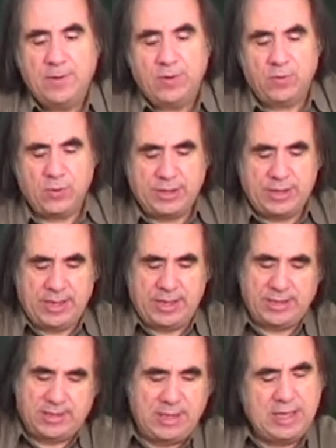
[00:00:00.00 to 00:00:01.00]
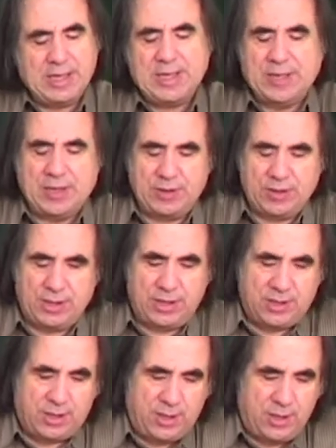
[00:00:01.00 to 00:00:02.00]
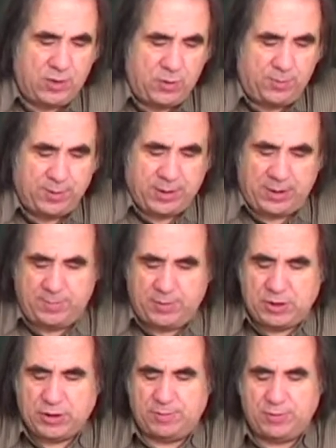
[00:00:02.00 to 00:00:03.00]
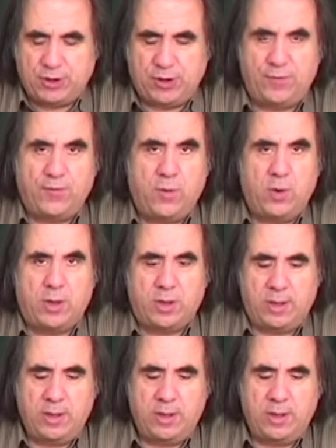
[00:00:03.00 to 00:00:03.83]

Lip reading: with the idea on e3 to play bishop g4,